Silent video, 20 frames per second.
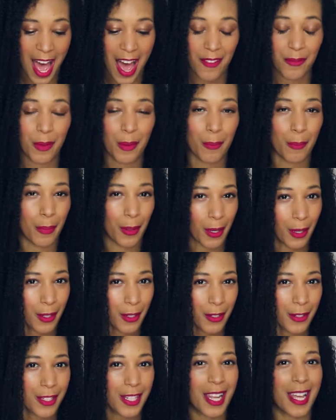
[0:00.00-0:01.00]
I've been
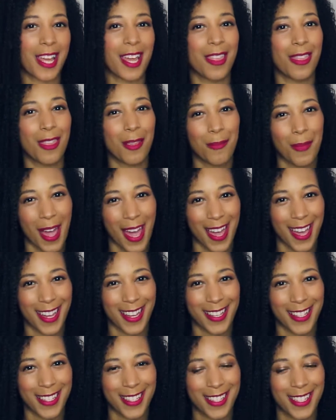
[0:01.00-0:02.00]
burned in the
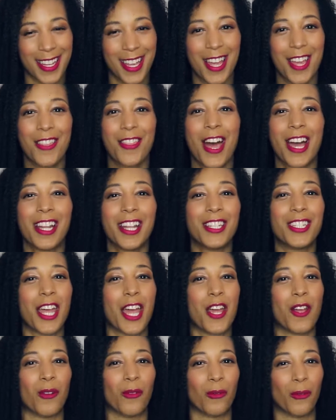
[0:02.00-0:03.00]
past. That is
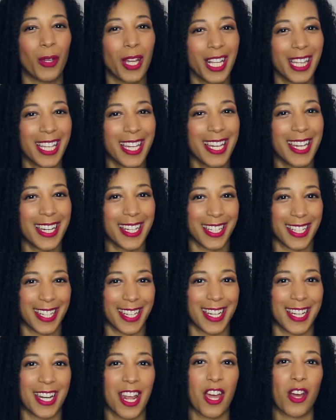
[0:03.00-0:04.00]
a really
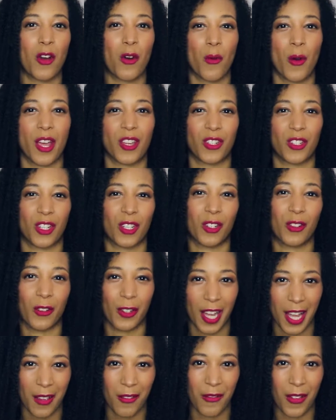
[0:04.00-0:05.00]
good question,
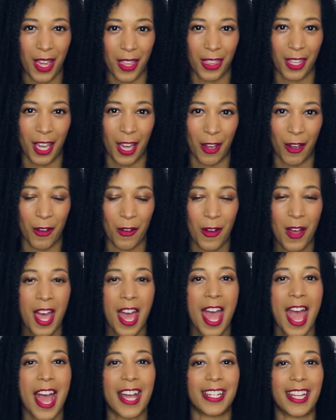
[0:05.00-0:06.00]
Create Faith Co.
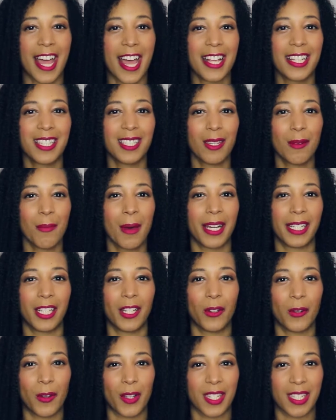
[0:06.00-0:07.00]
And as
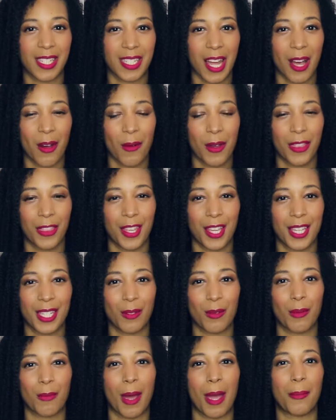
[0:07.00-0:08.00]
somebody who has dealt with
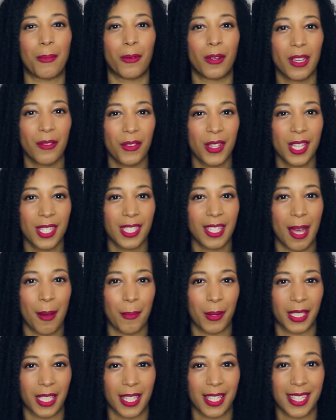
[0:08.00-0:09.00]
this with my previous
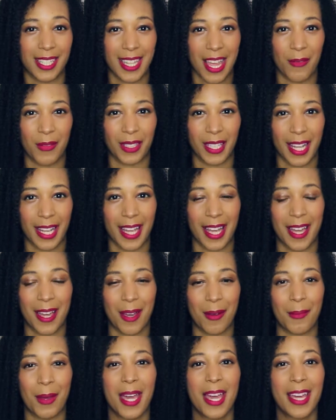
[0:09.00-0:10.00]
company, 7
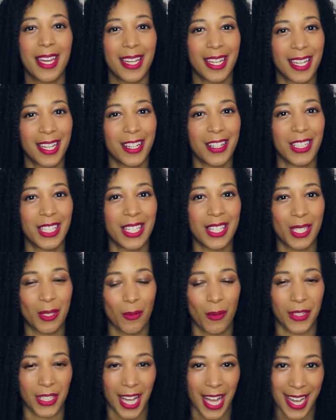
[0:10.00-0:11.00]
a.m., here is
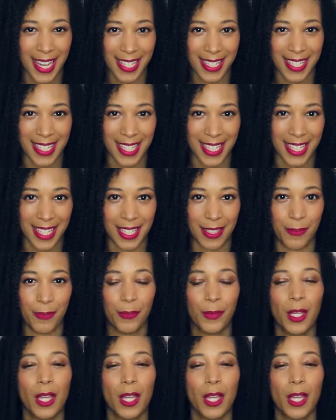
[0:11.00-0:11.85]
what I did.